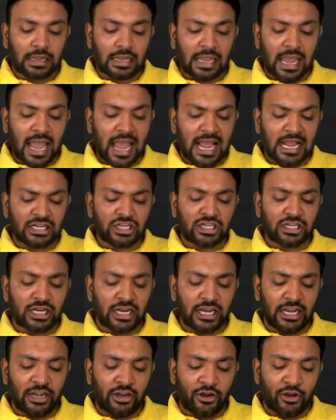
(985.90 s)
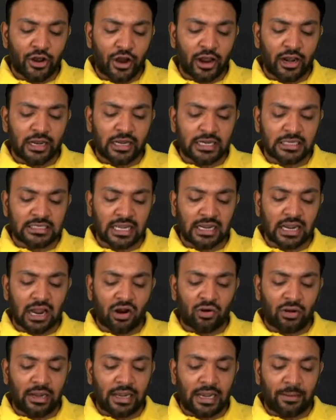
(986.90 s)
cash in dollars
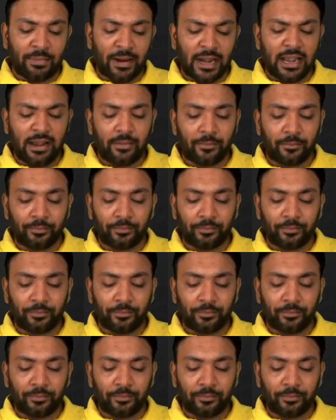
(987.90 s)
account debit.